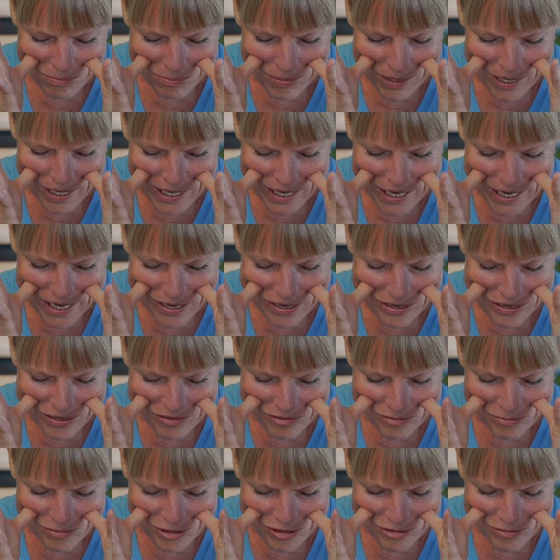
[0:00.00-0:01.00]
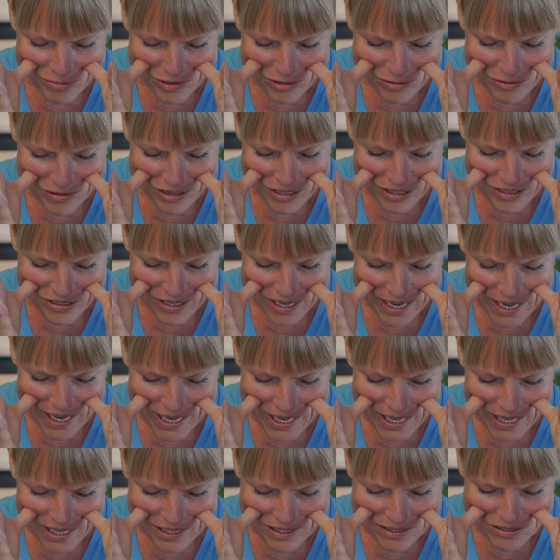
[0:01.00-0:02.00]
pattern of movement with your
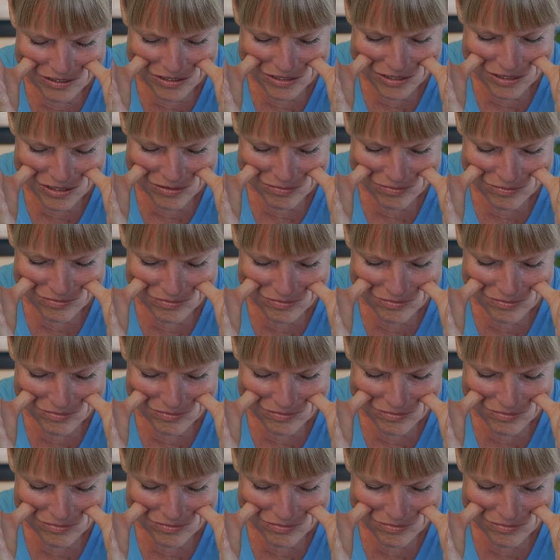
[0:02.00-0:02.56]
hands.